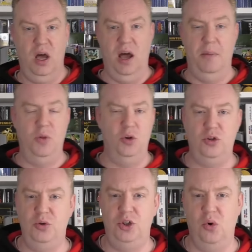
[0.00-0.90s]
I'm not
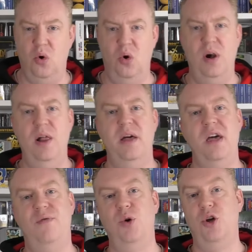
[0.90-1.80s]
too sure
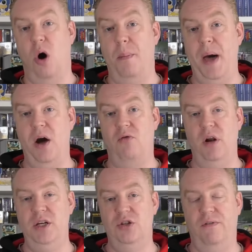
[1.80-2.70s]
if we got a PAL
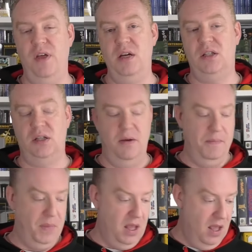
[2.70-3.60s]
release of this.
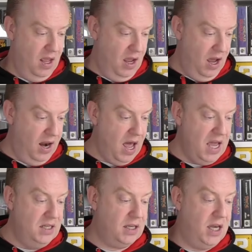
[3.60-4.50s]
And
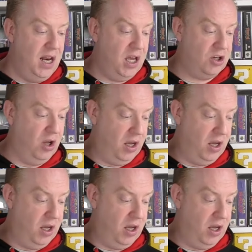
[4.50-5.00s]
that is Kid